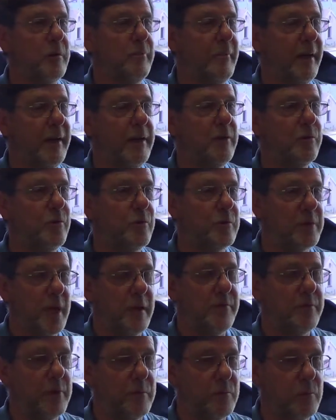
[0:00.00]
We managed to
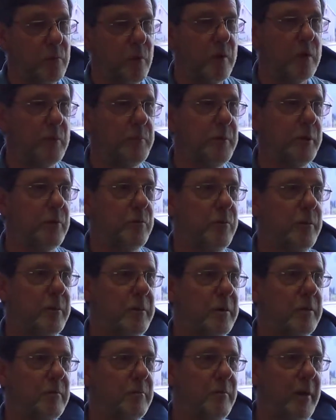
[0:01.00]
save some cost, but we
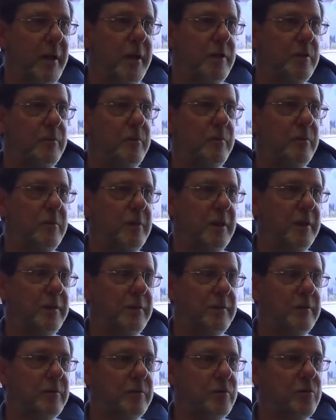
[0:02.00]
didn't manage to
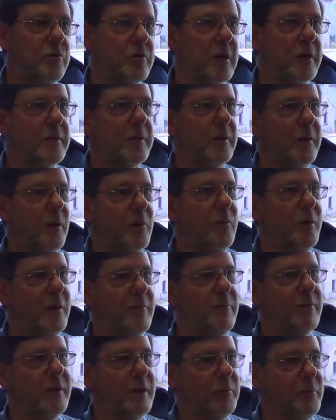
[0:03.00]
get to such a low
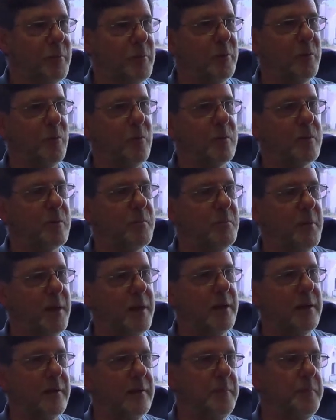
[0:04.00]
level that we could all
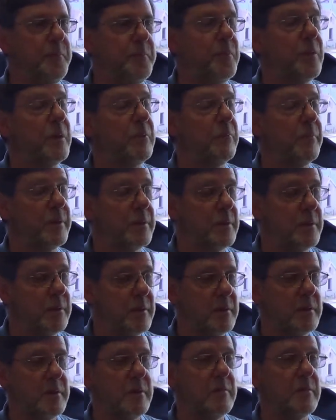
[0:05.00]
smile. But the
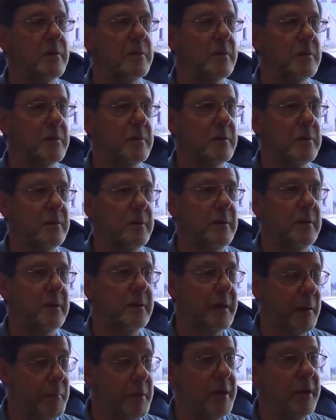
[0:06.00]
system is
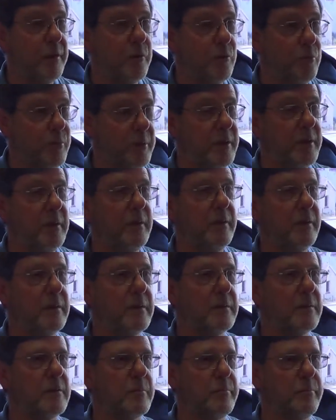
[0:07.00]
coming into
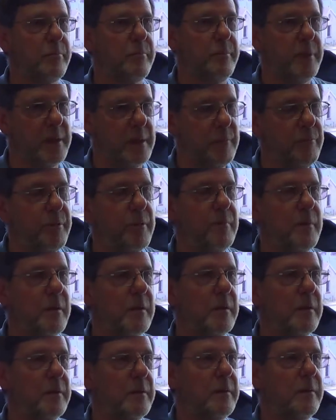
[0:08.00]
being, it's being
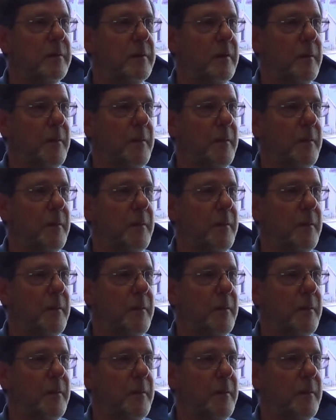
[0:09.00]
implemented.